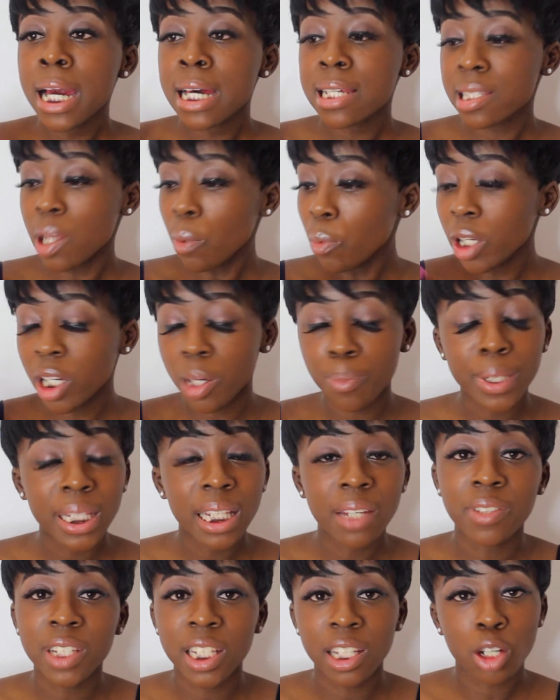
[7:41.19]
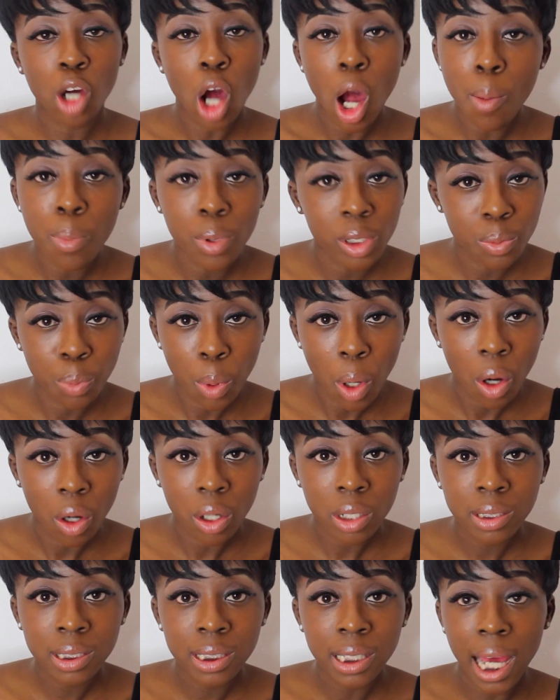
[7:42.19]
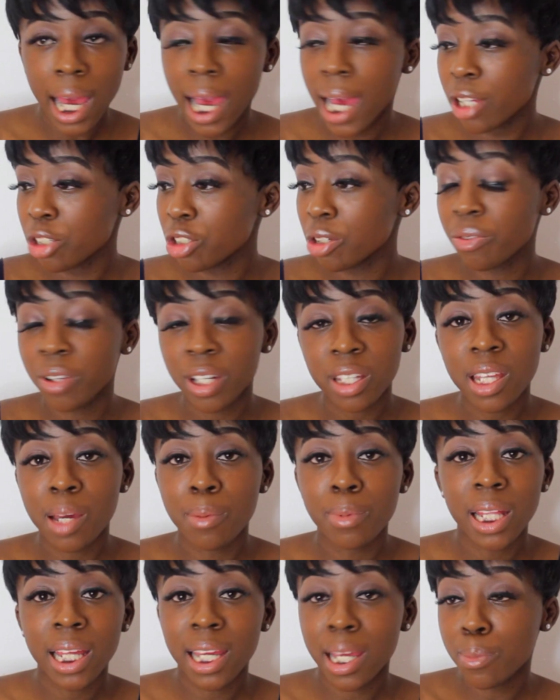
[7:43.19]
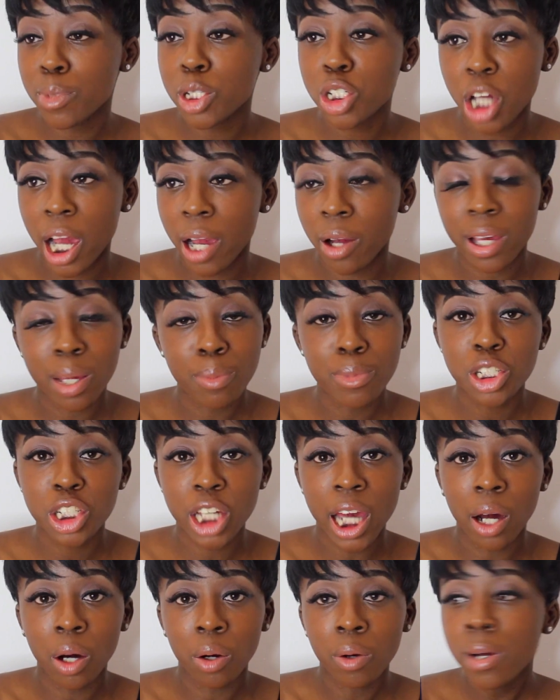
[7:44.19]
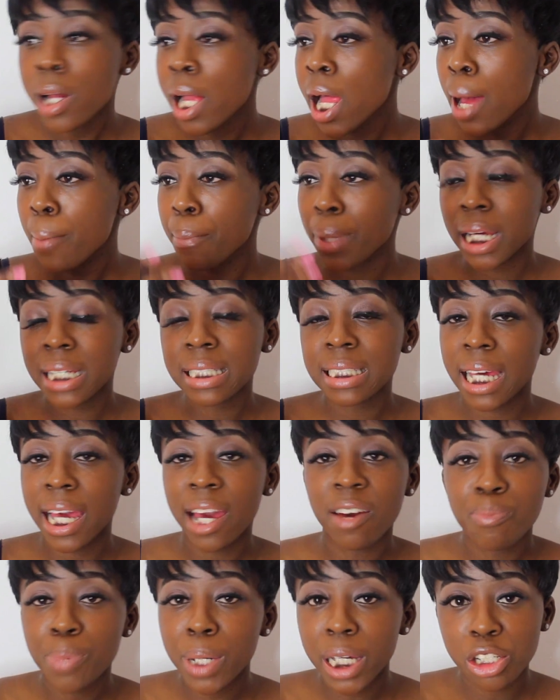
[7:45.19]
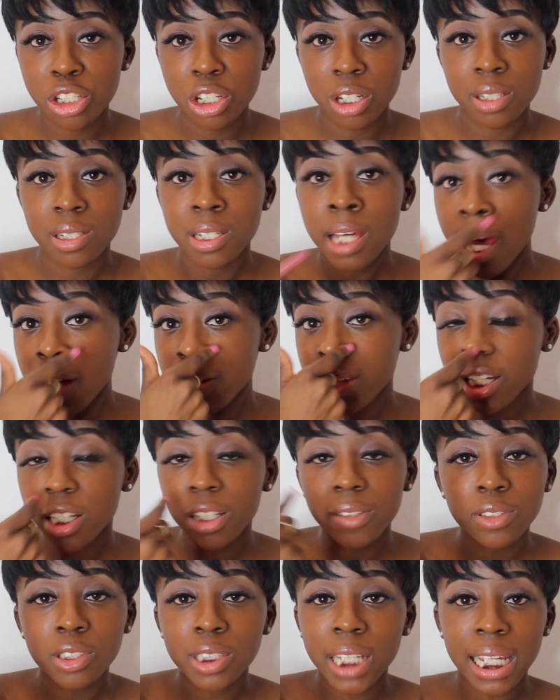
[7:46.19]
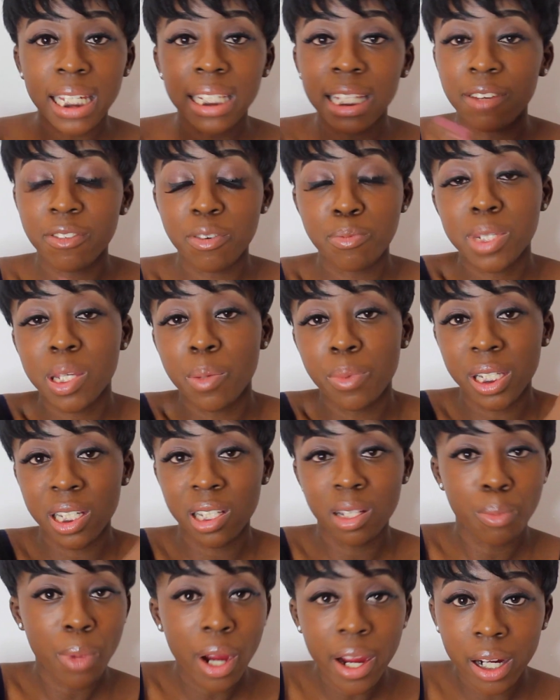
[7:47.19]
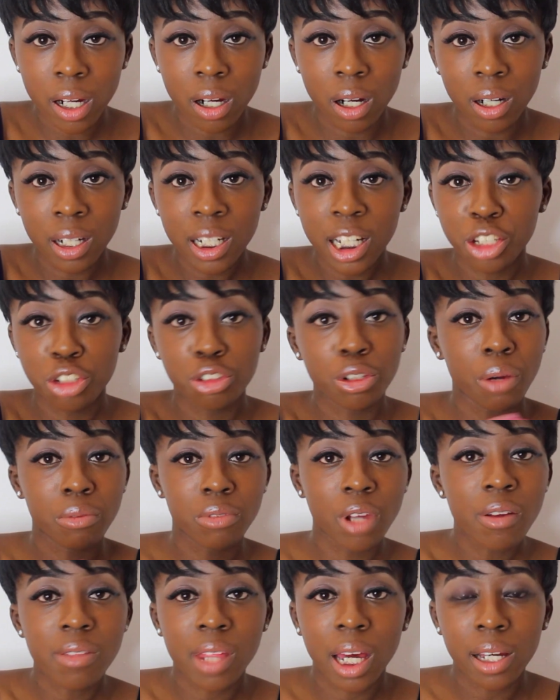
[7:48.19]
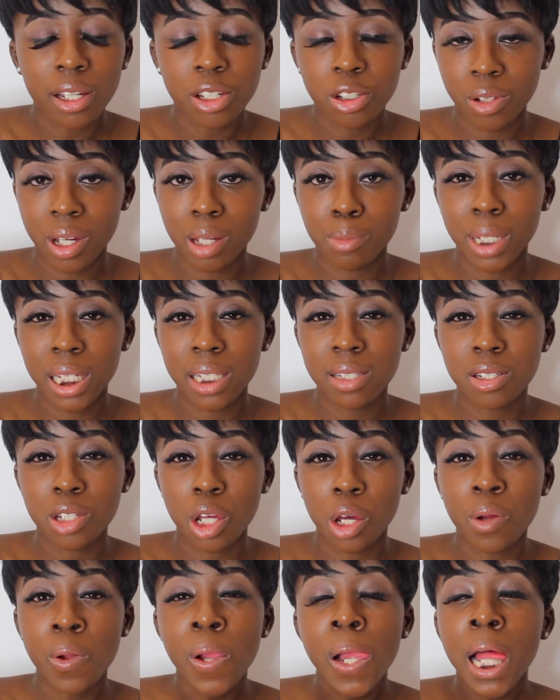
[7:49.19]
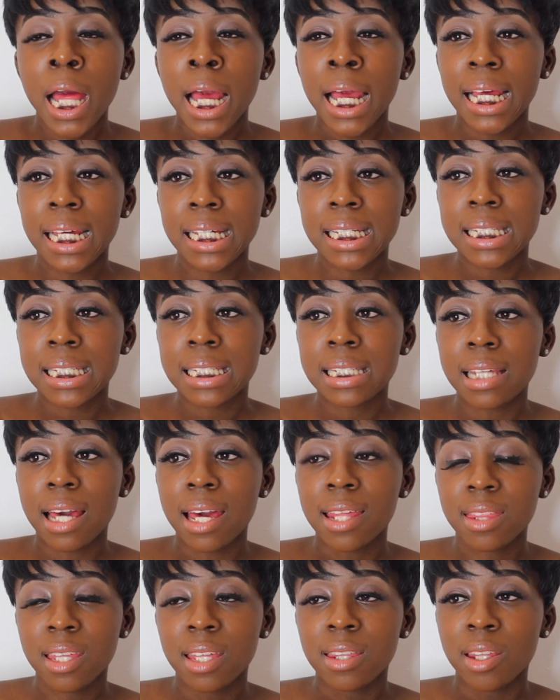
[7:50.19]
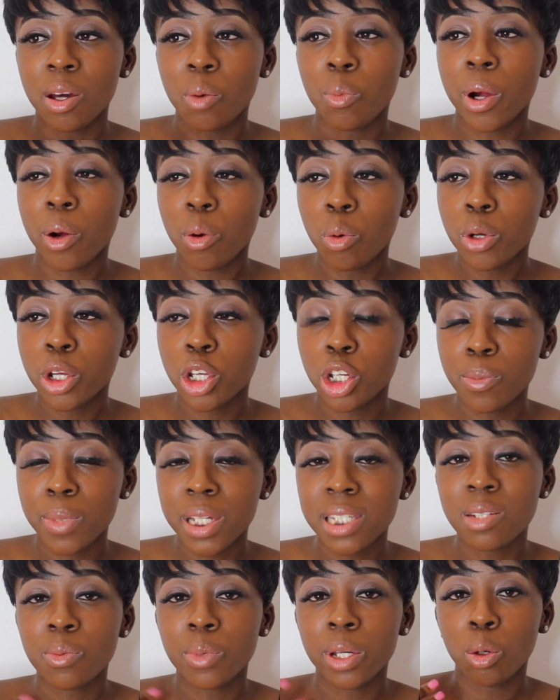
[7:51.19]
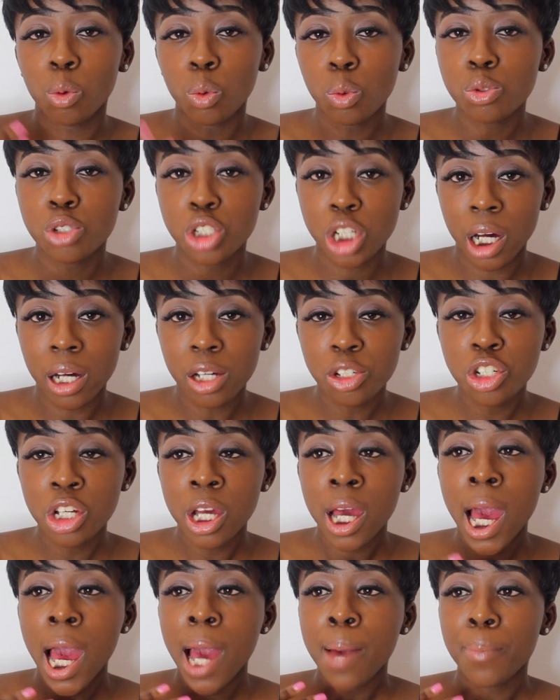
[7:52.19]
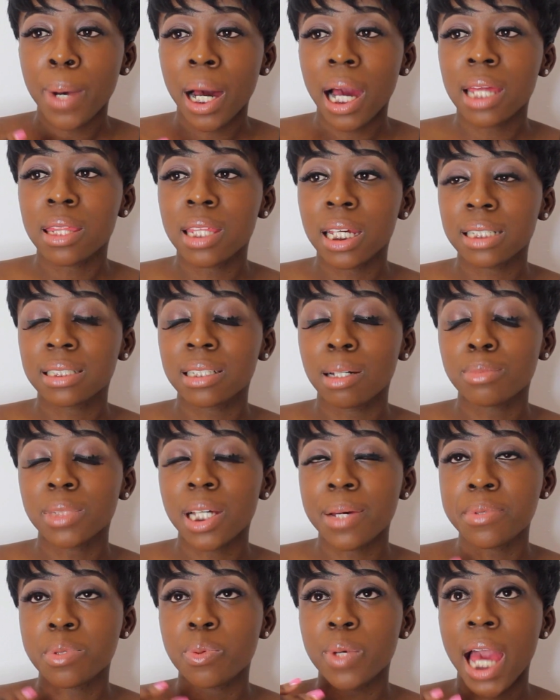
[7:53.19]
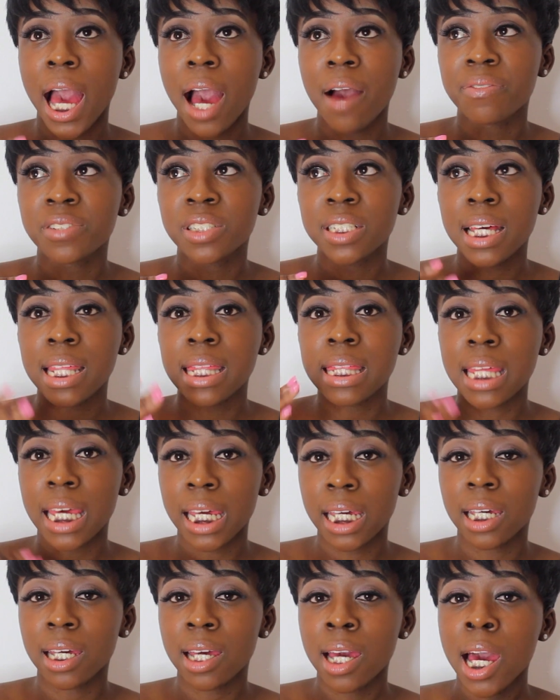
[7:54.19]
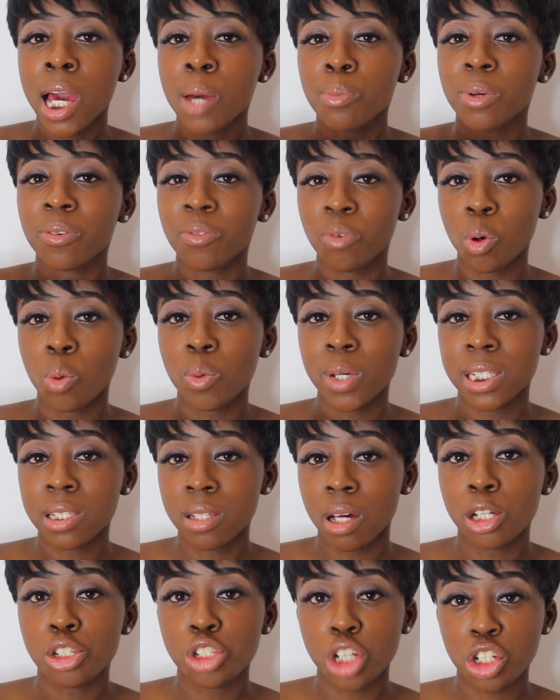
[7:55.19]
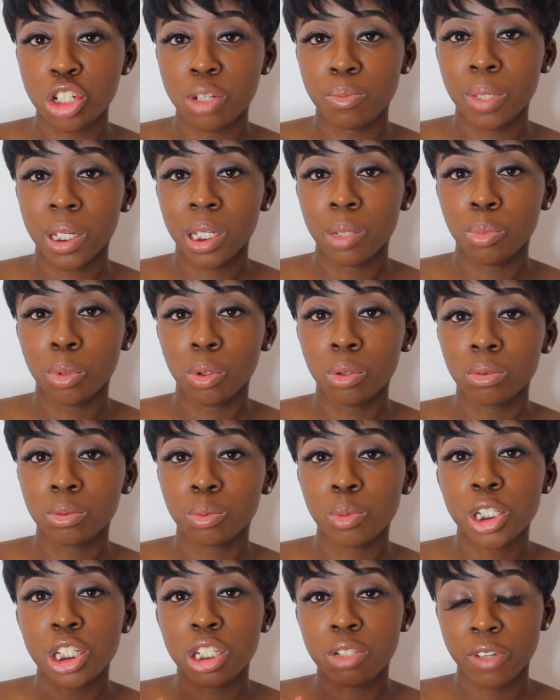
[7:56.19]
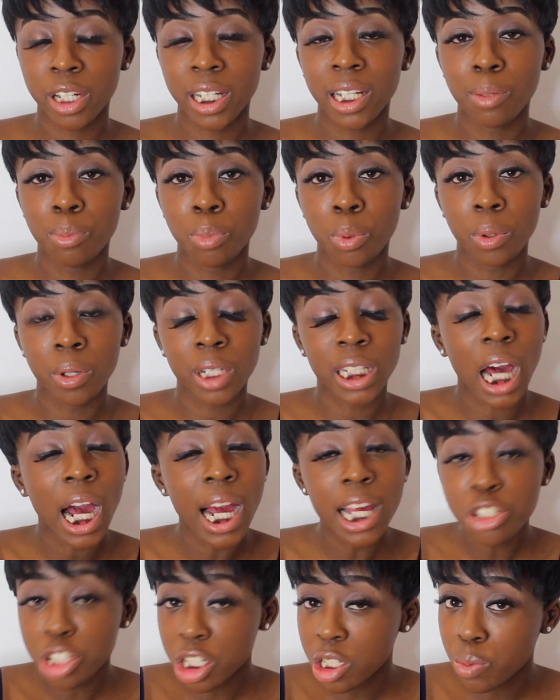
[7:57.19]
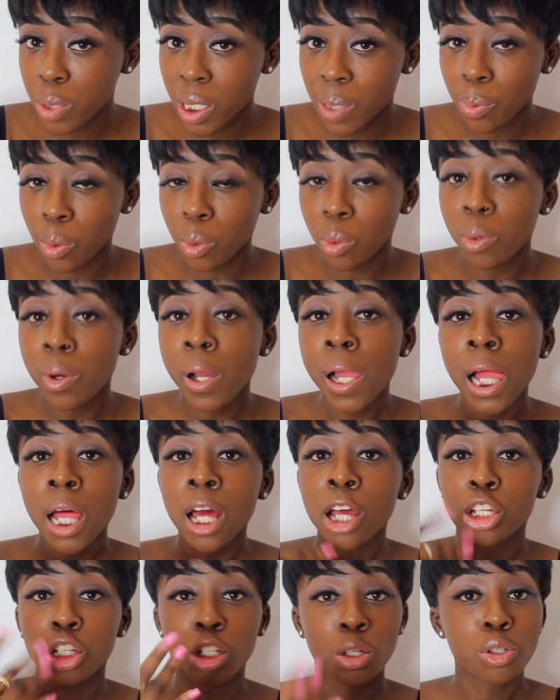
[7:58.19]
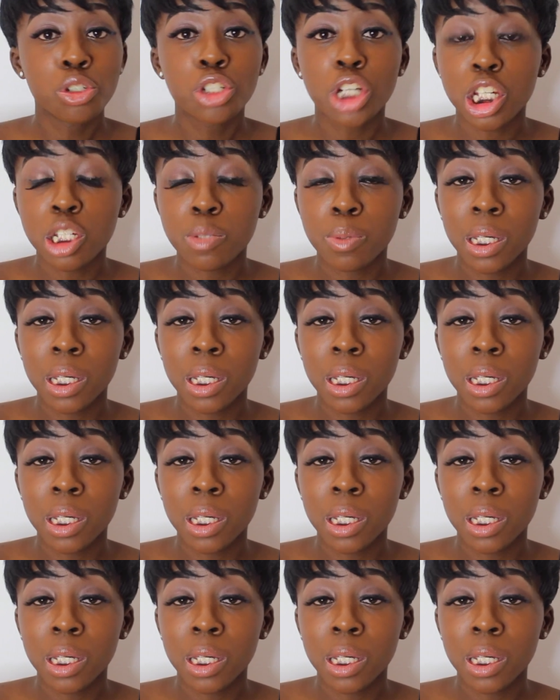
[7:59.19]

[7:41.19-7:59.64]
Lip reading: Someone could be living in a cardboard box and you think they're an image guy or image girl because they have pictures. They could have taken that from someone in America and you don't know that, you know what I mean? So it's a thing that we're all humans and we all judge, but I think sometimes we have to think before we start judging people, which is really important. I judge people, you judge